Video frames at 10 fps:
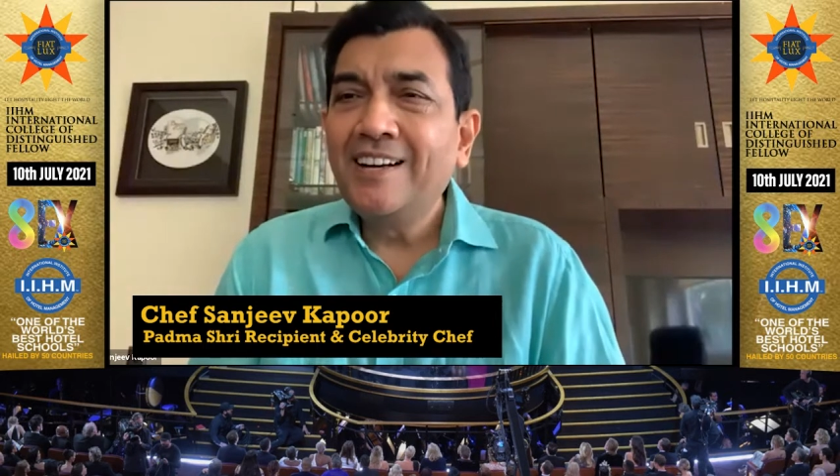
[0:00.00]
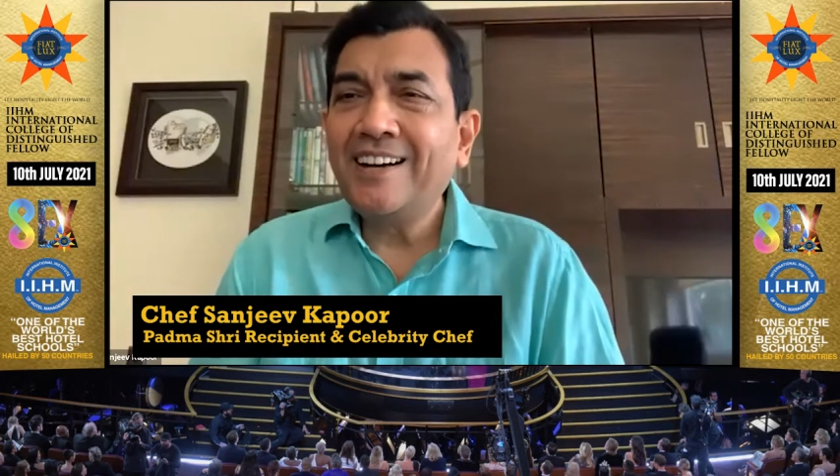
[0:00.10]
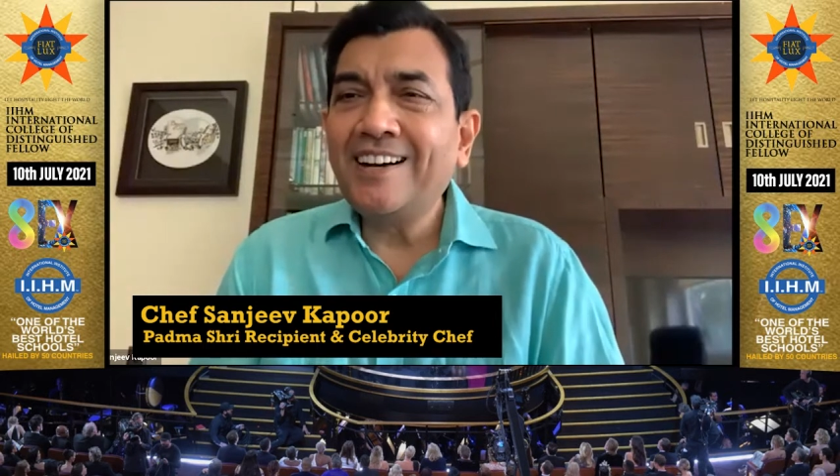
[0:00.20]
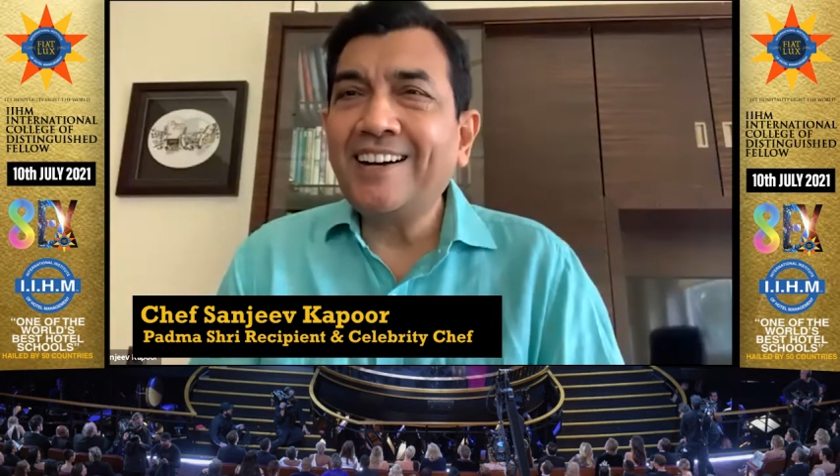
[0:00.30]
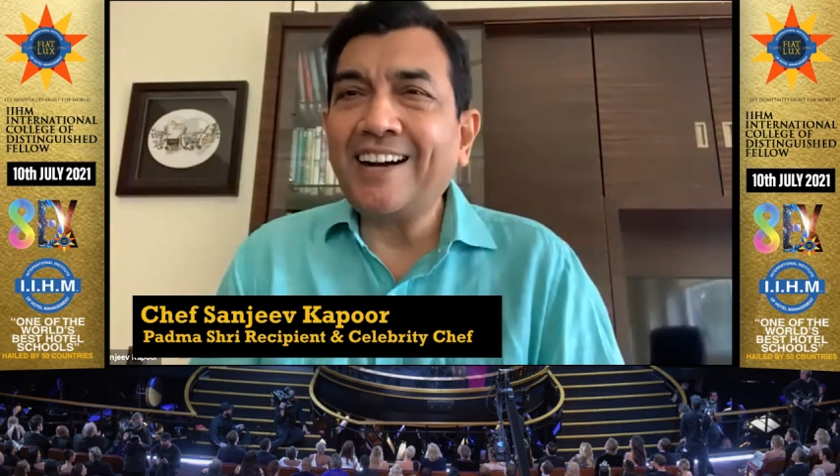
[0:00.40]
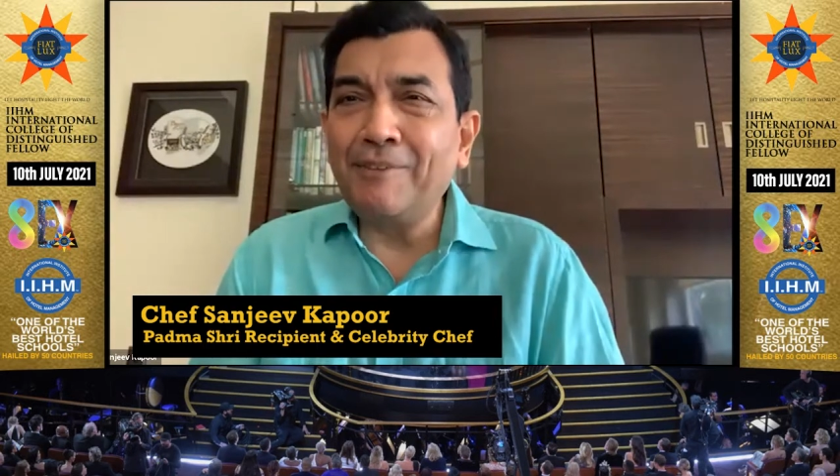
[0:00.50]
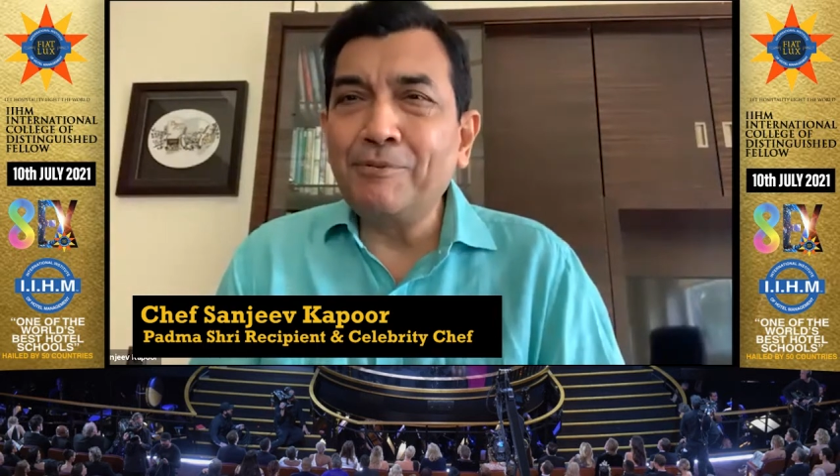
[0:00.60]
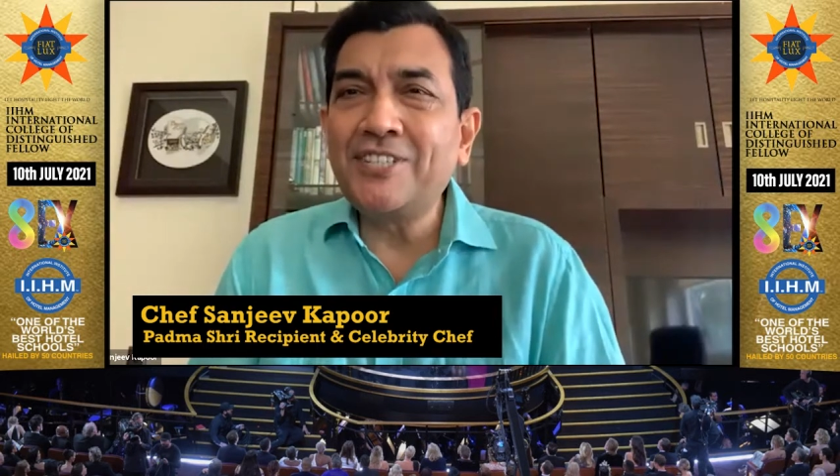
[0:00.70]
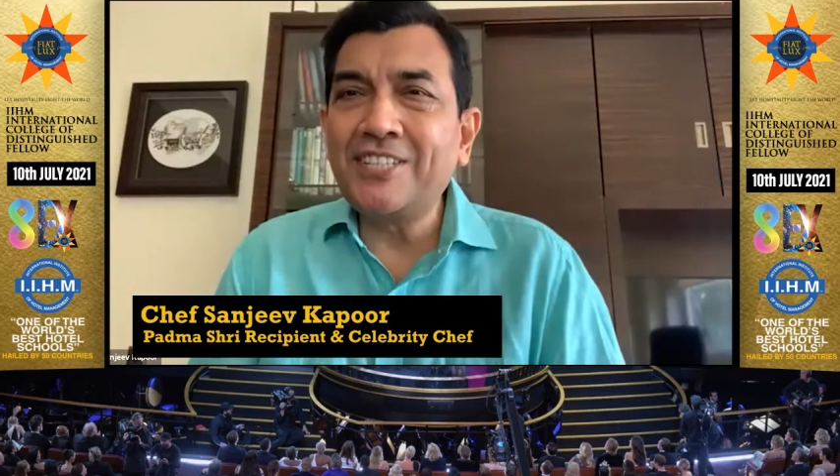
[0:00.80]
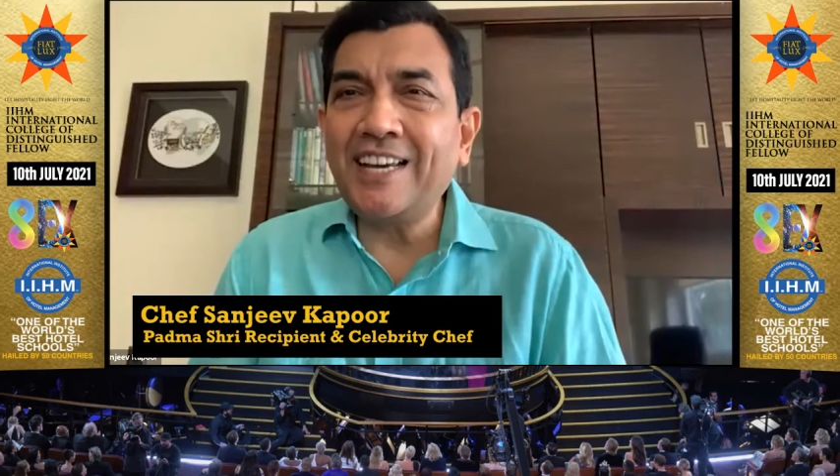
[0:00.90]
I
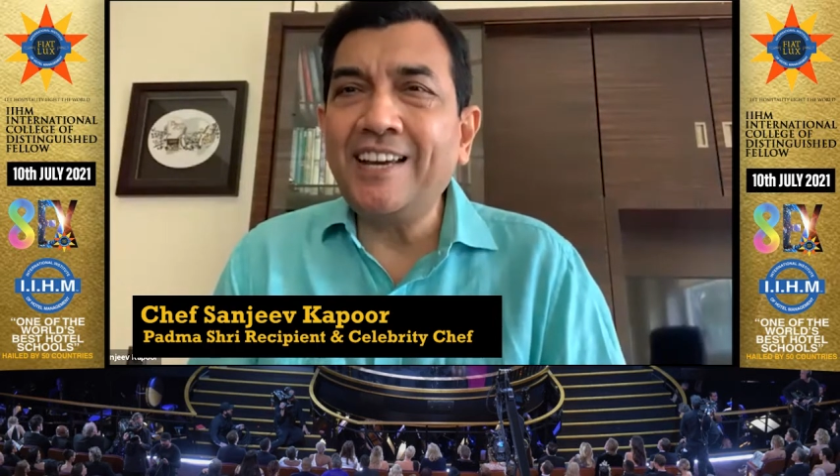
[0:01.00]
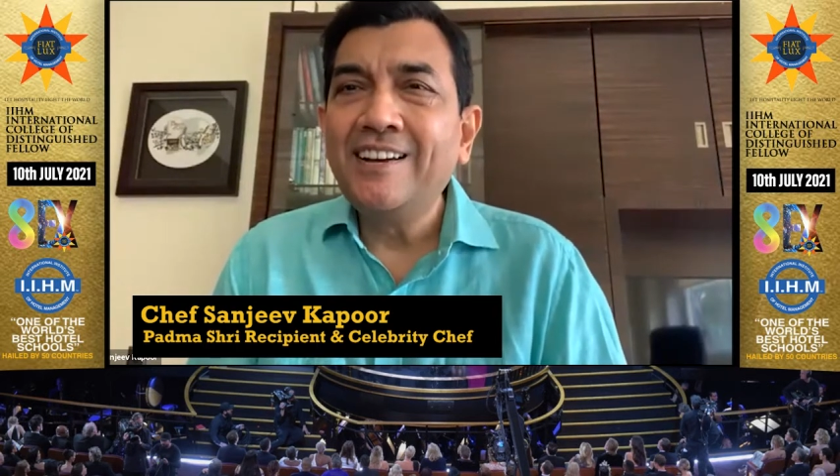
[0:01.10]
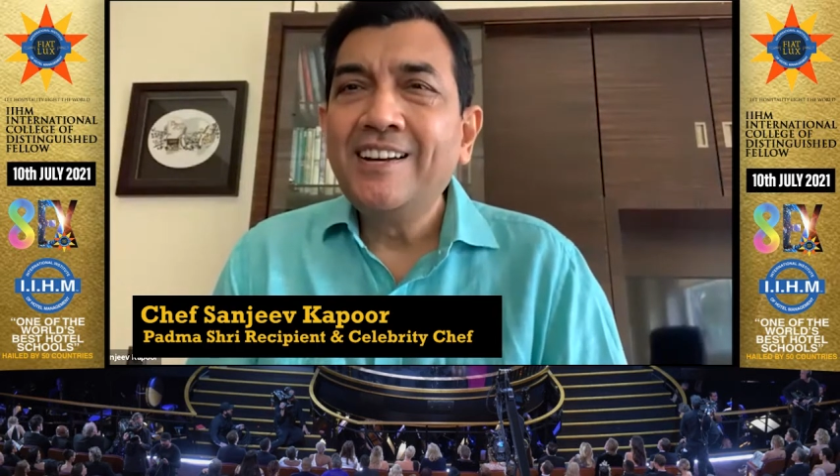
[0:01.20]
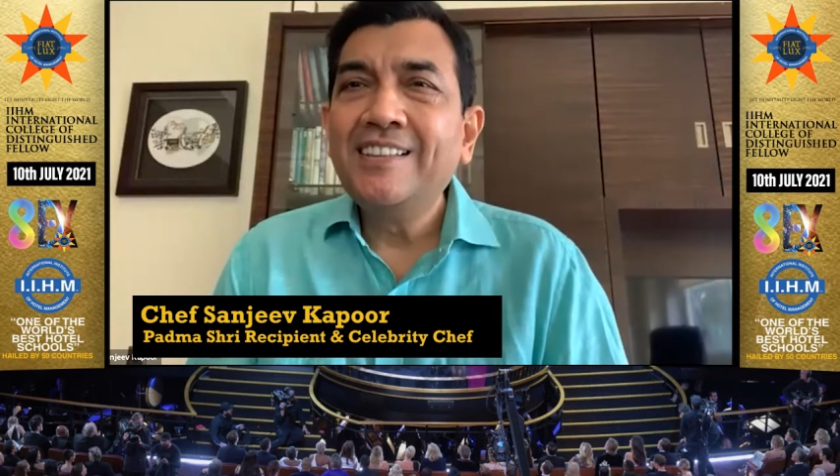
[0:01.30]
would say